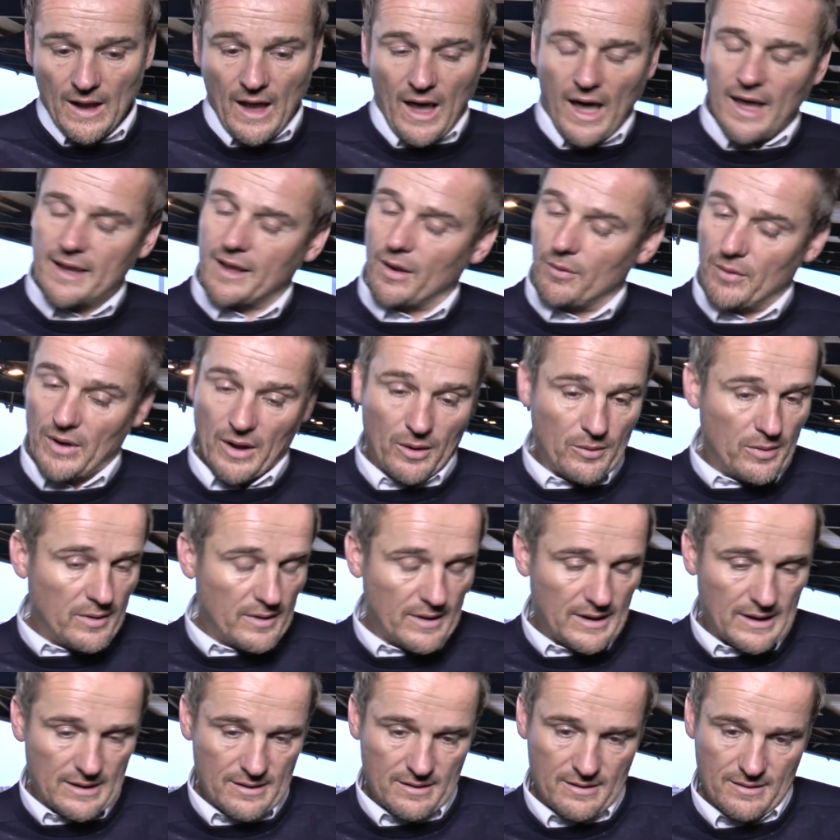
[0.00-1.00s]
I don't know.
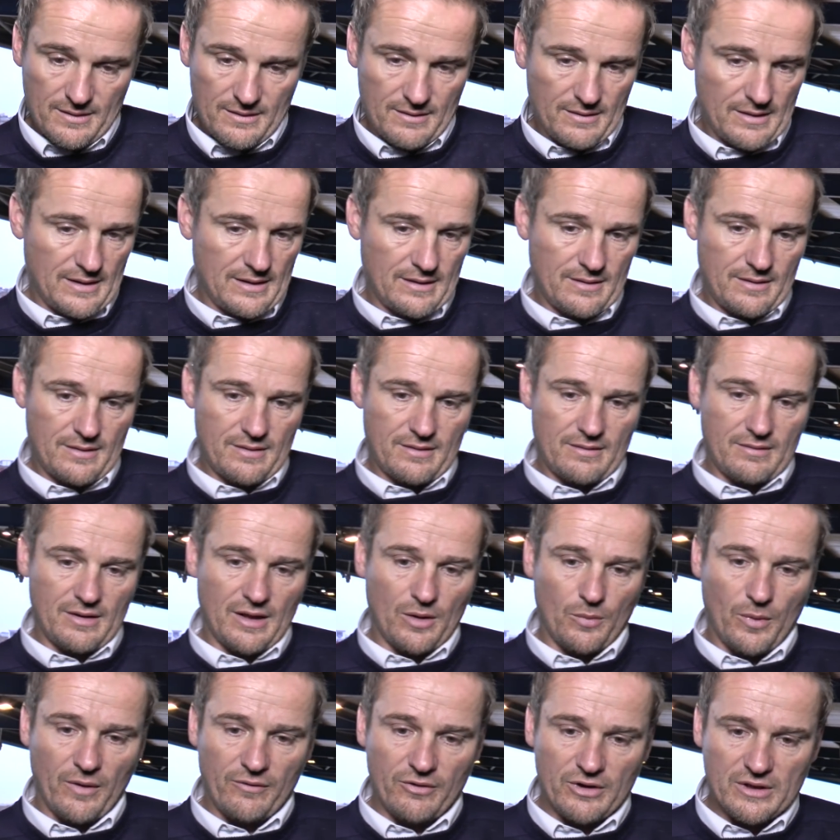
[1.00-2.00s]
It's
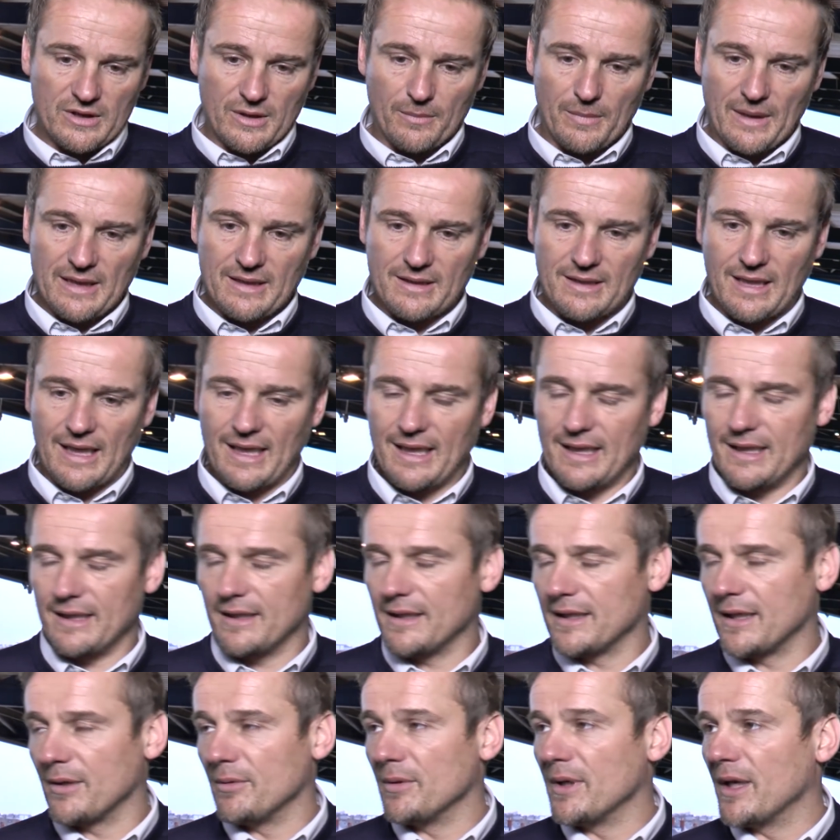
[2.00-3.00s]
whether it's a mentality,
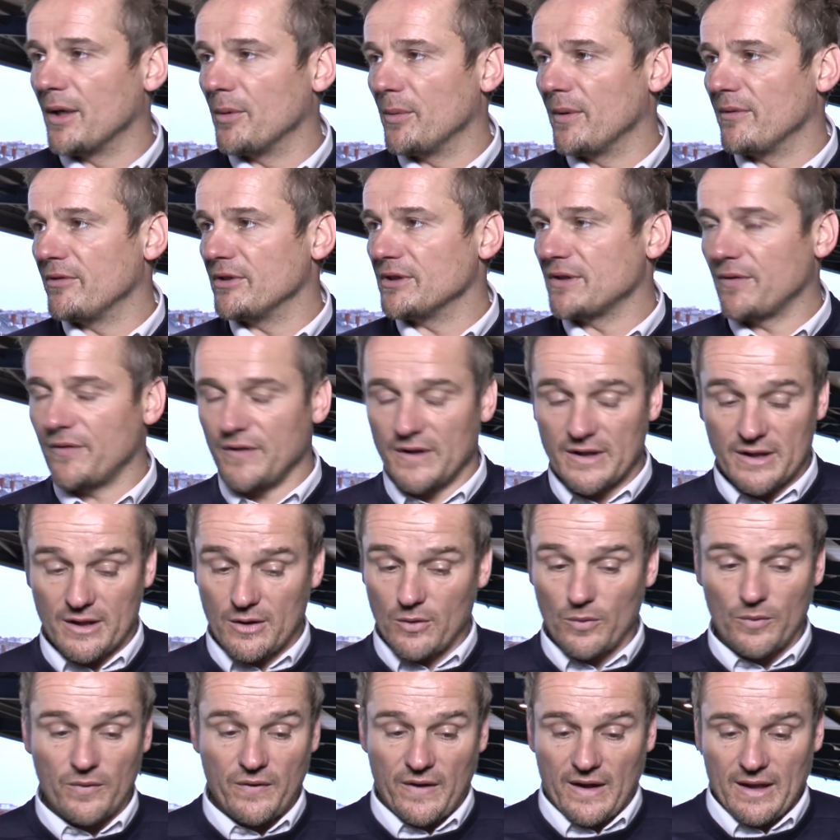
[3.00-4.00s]
I don't know. Whether it's a
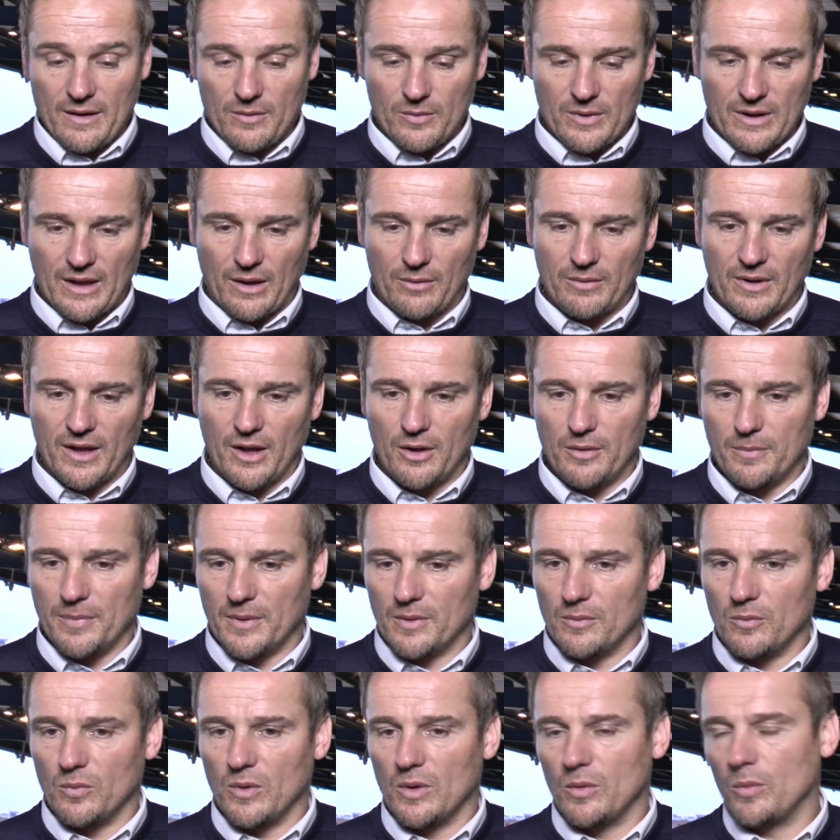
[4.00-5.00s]
physical thing, we don't know.
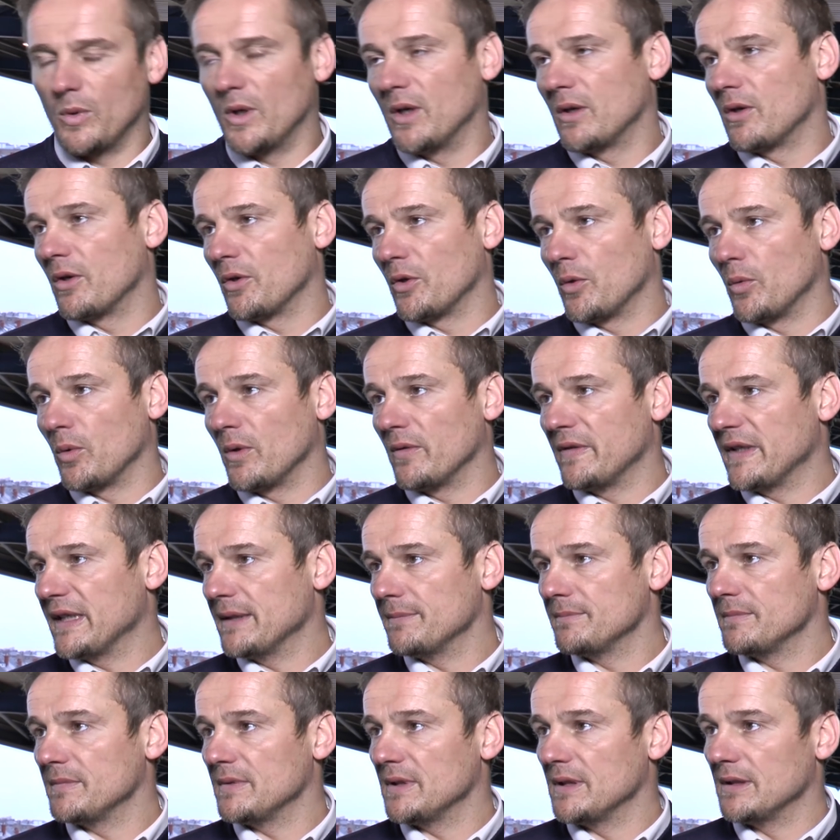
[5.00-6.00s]
But we'll work on all of it
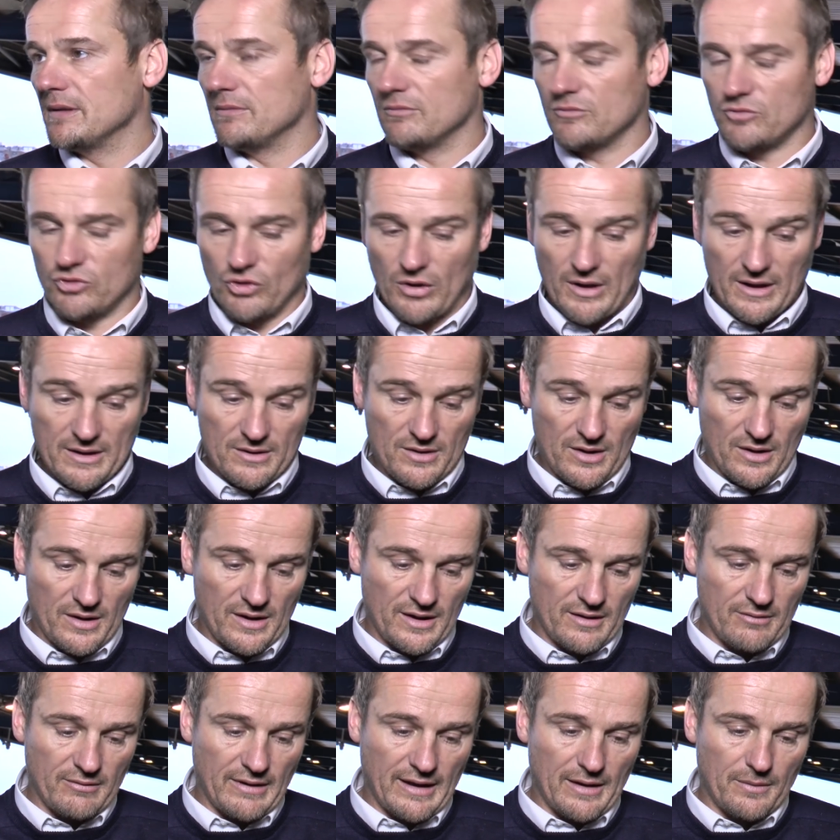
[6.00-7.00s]
and try and turn
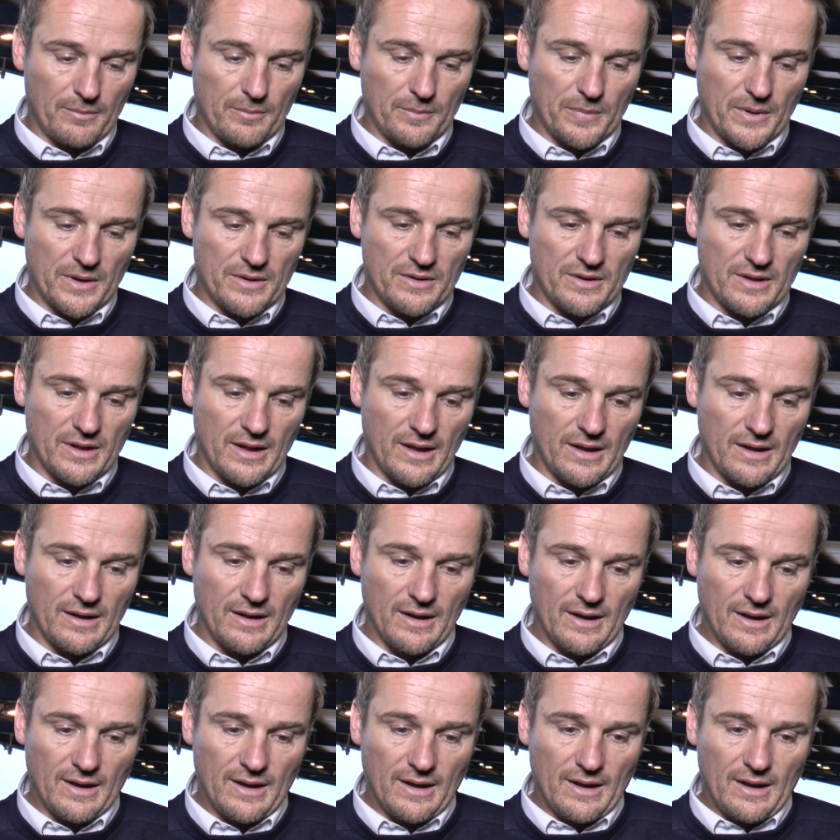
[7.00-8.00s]
it around. But
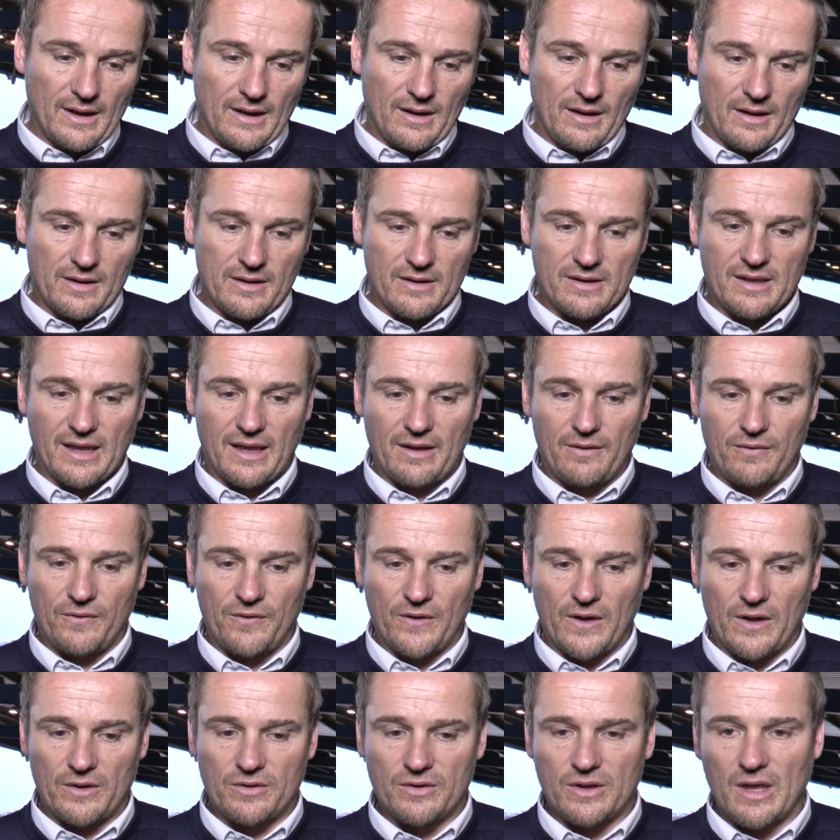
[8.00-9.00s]
like I say,
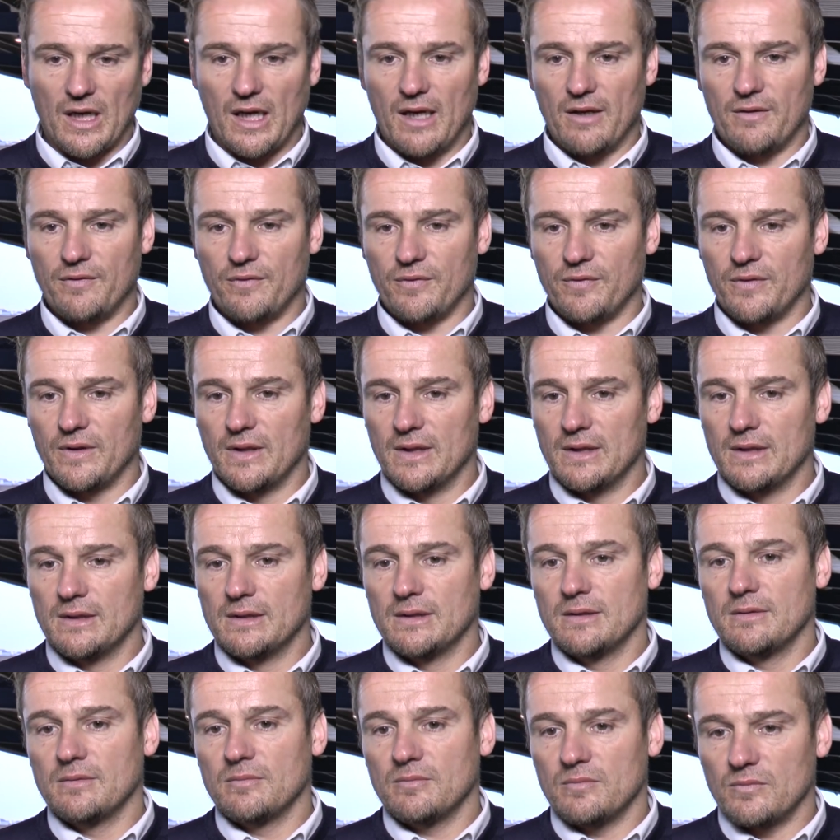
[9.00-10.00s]
first half
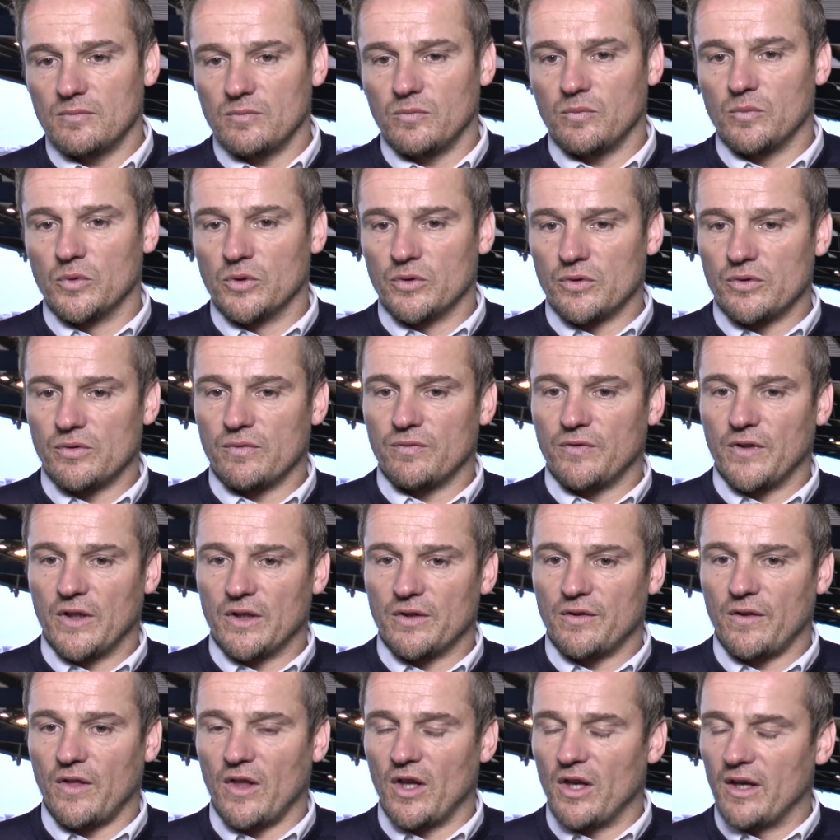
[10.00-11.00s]
was
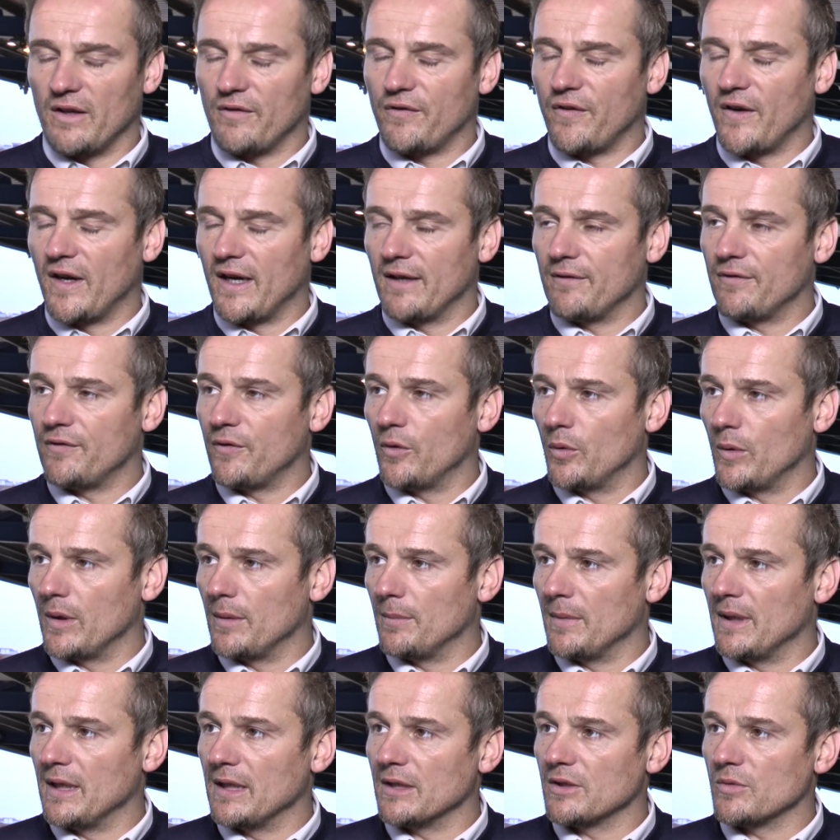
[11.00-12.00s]
first 35, 40
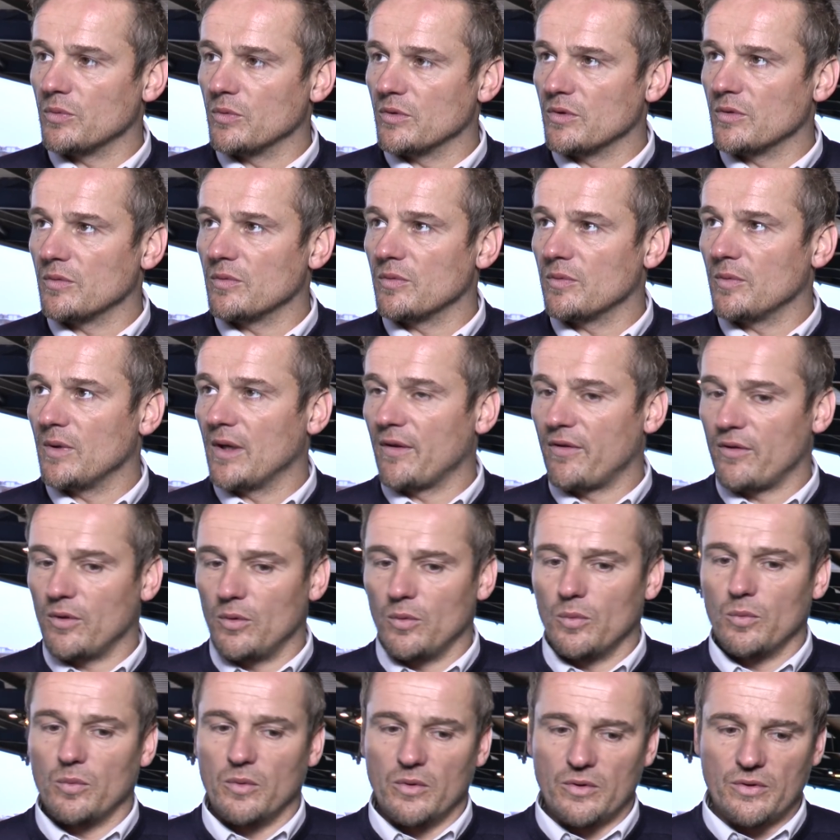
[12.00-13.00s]
minutes was, I
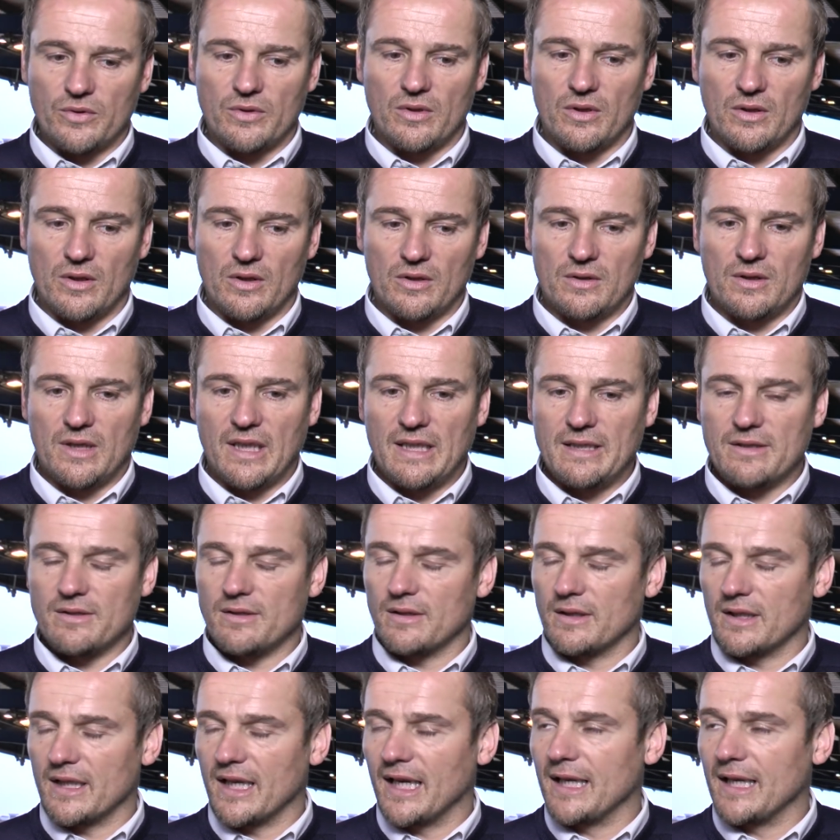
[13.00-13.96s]
thought, was a decent